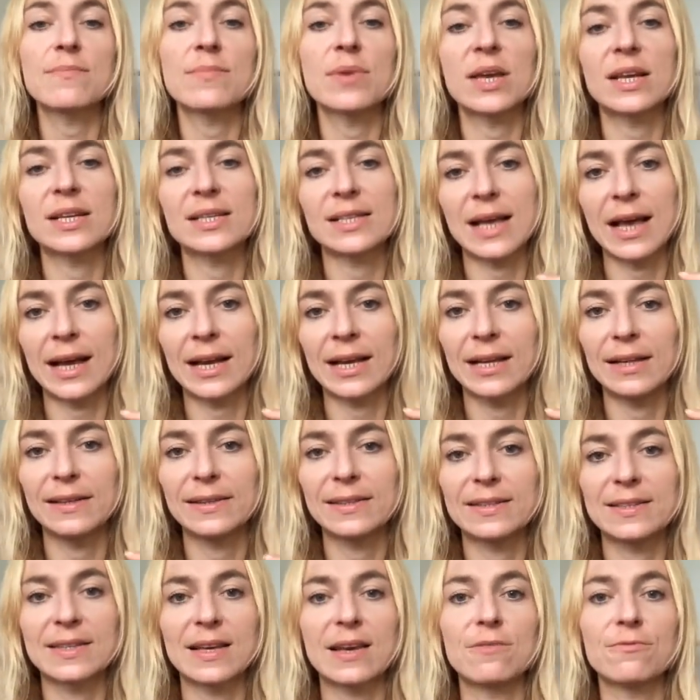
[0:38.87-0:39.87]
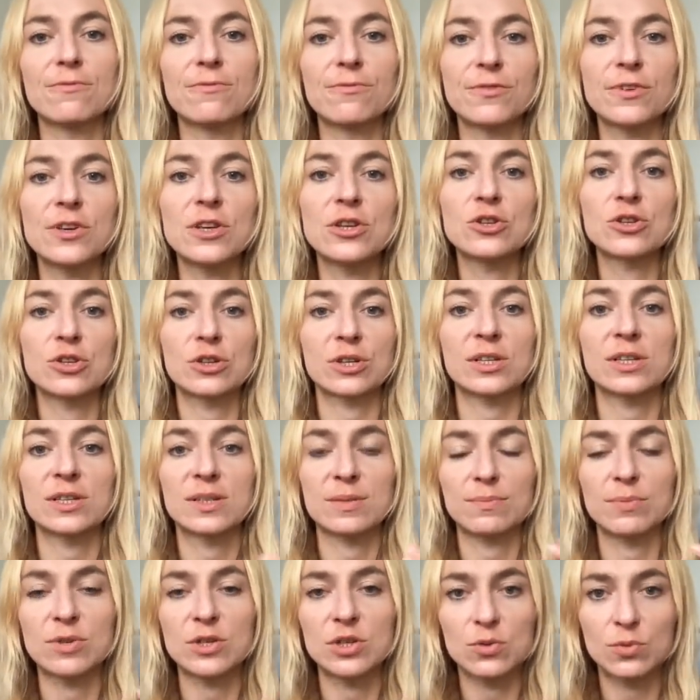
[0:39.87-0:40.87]
exactly the same features
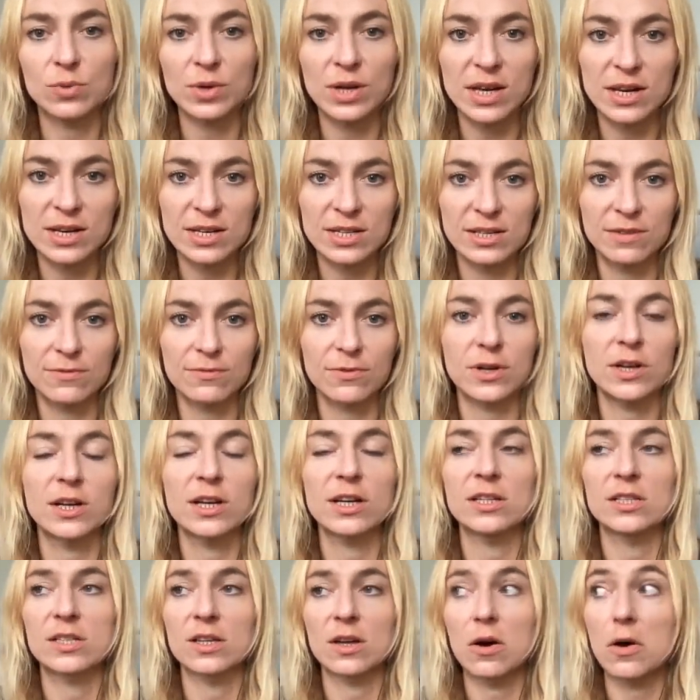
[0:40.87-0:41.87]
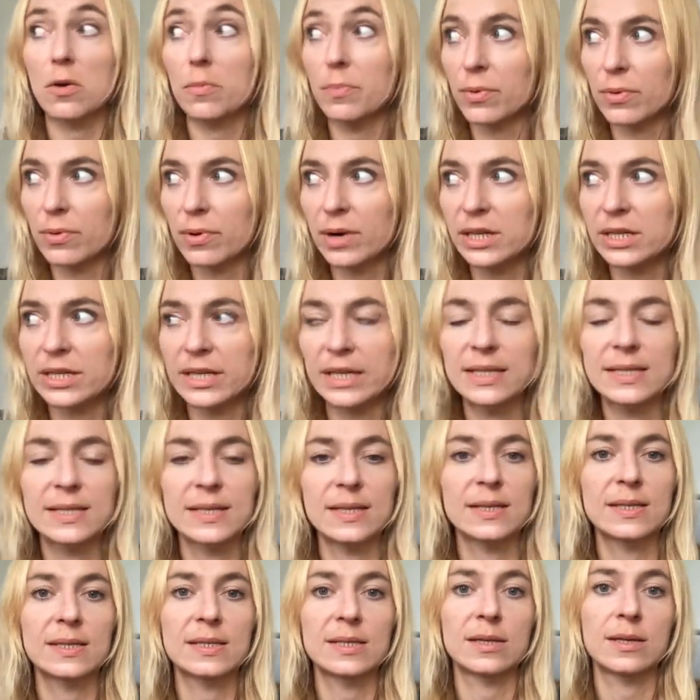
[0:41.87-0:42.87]
between different operating
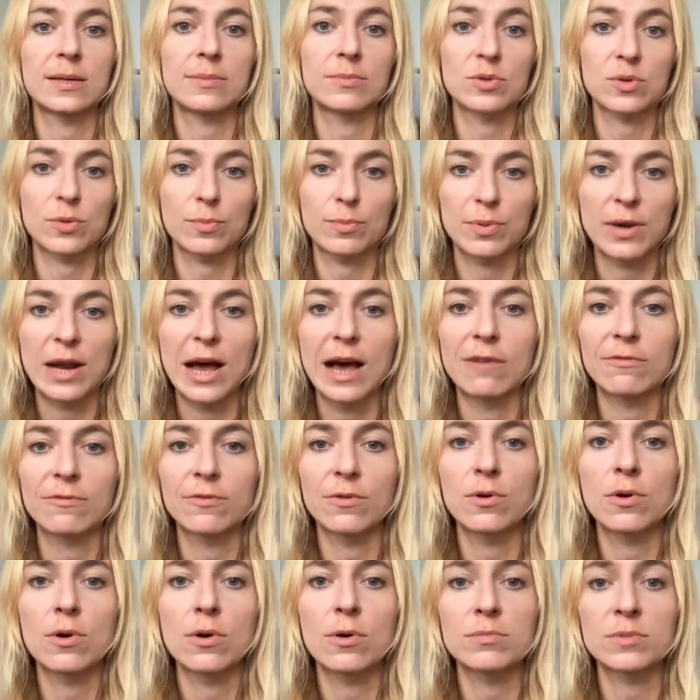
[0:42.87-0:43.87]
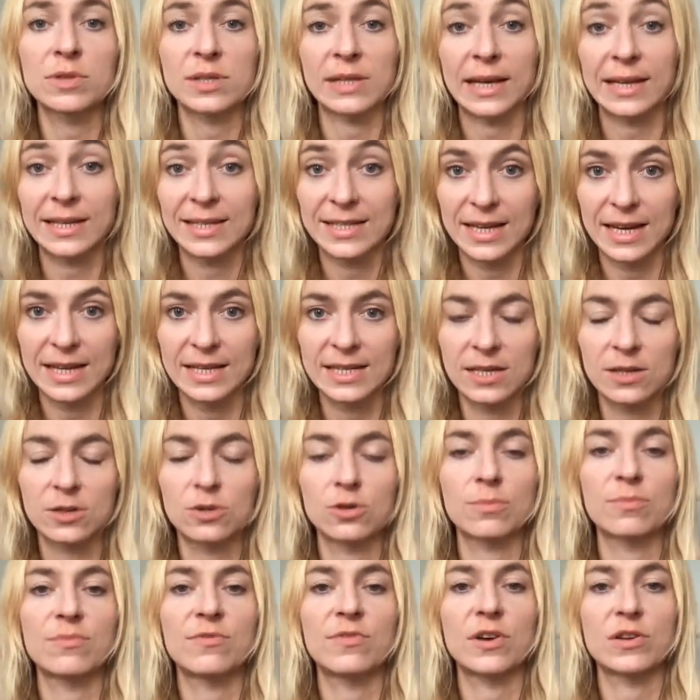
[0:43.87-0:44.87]
systems or platforms like
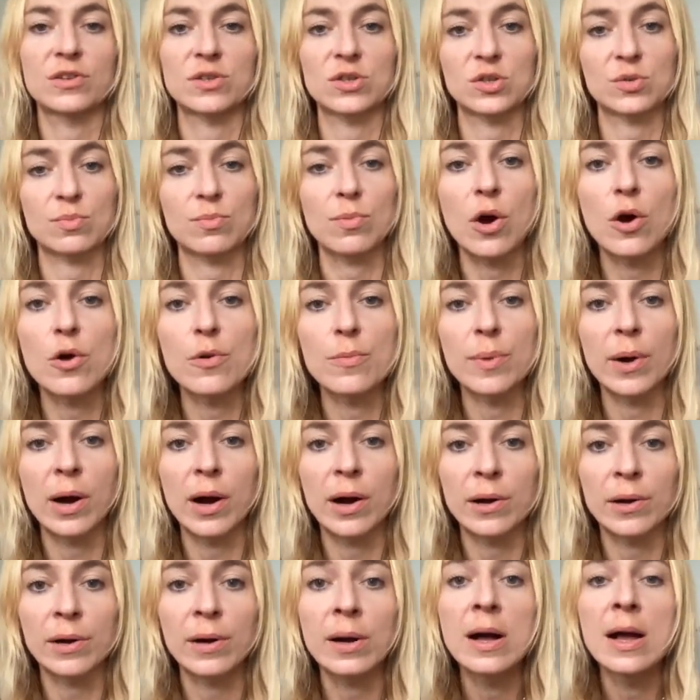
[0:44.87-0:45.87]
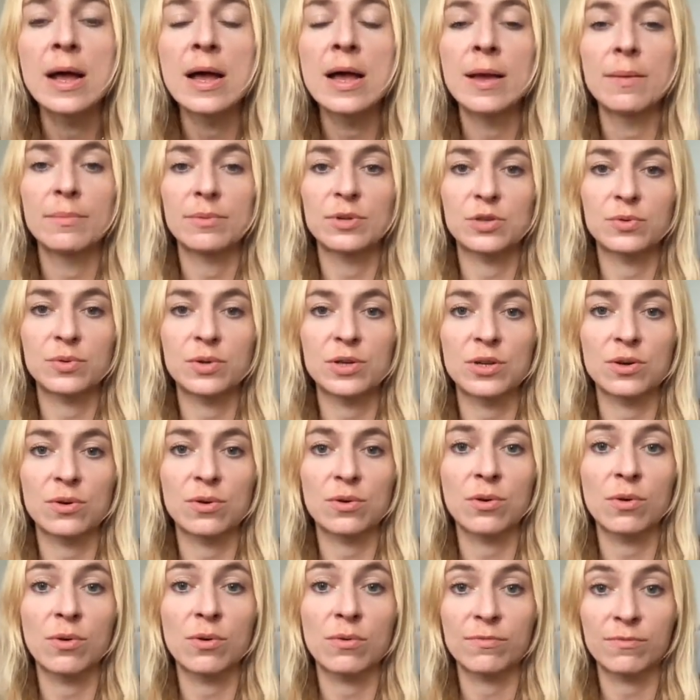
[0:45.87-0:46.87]
desktop versus mobile, between
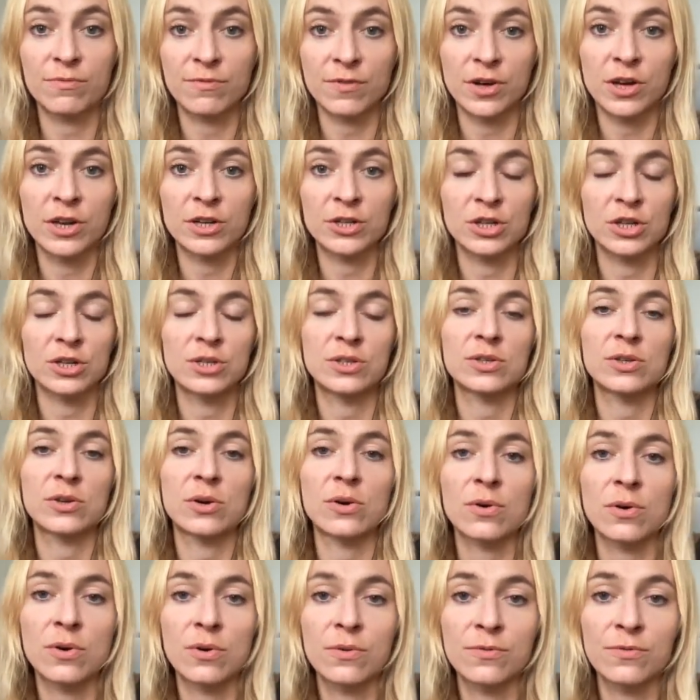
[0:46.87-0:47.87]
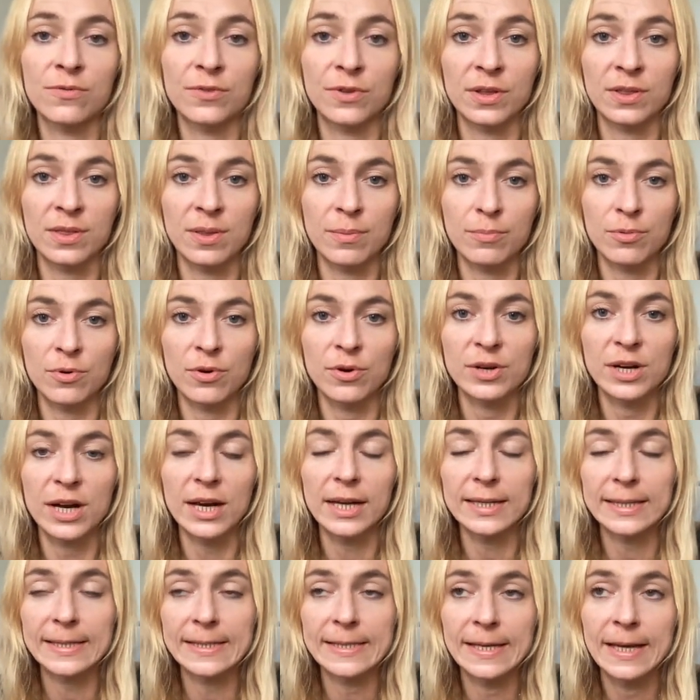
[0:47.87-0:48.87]
your versions of the
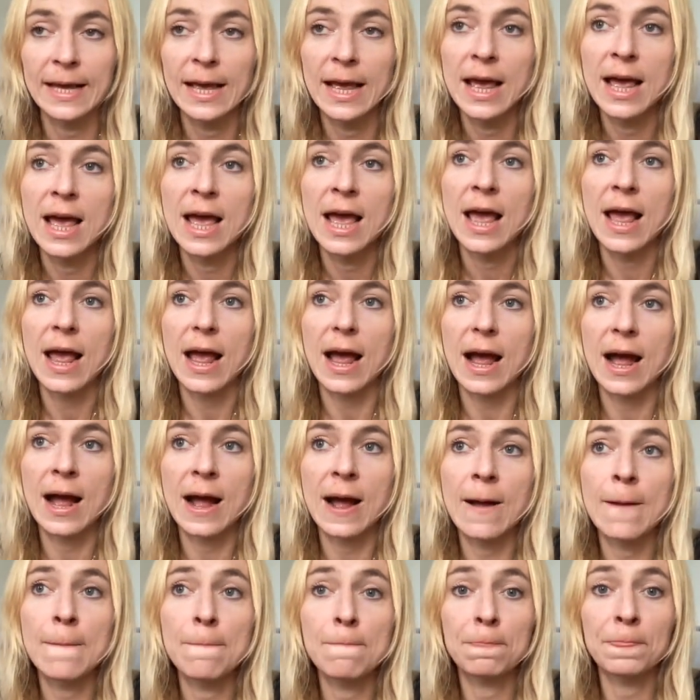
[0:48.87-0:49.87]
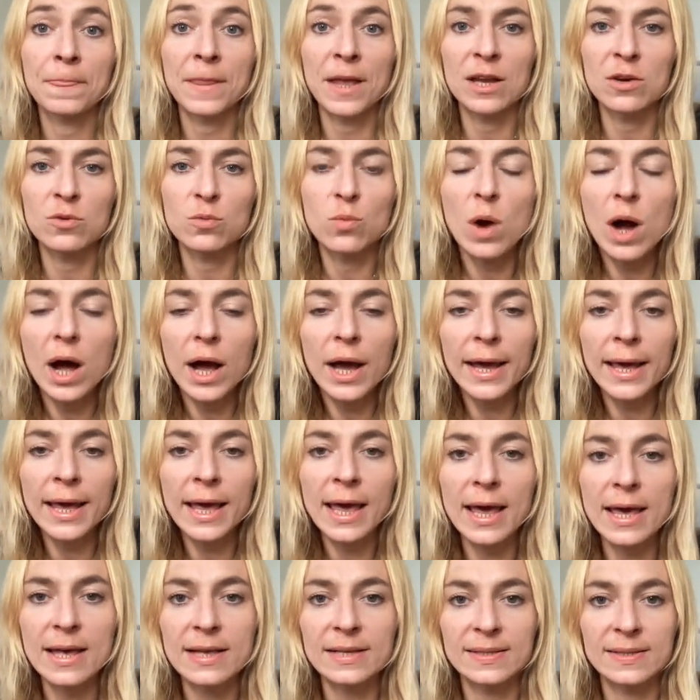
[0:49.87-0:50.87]
products. And
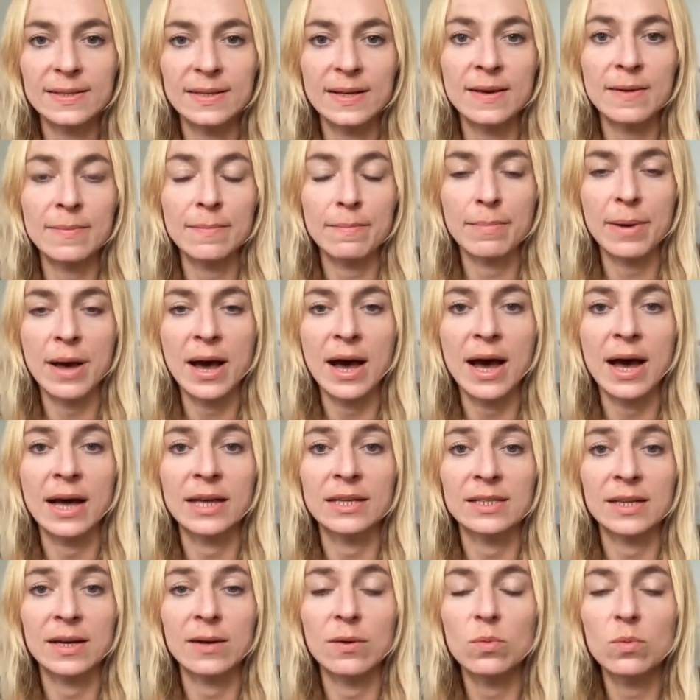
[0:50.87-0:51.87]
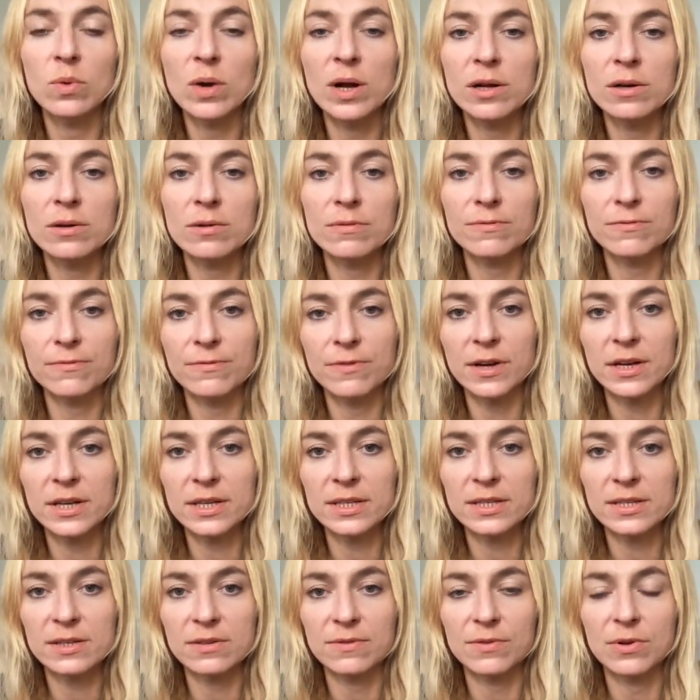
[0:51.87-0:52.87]
why is it bad? Well,
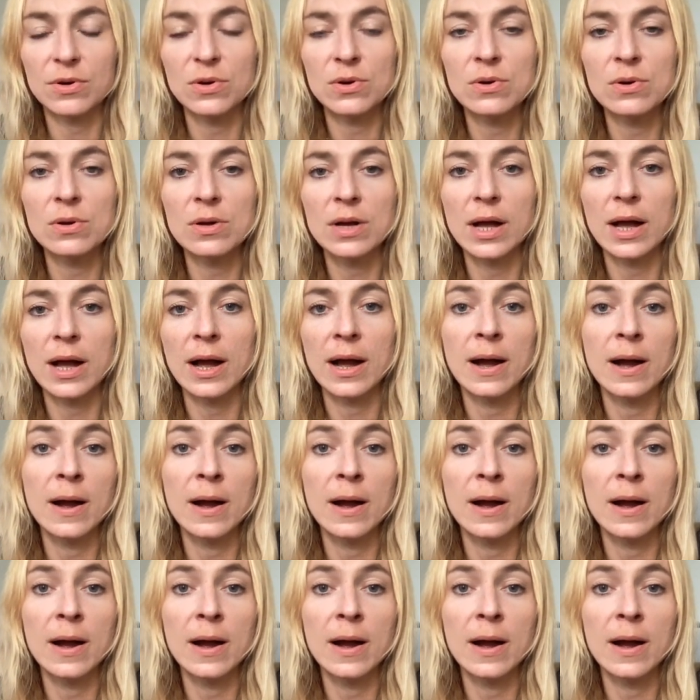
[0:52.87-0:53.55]
first of all,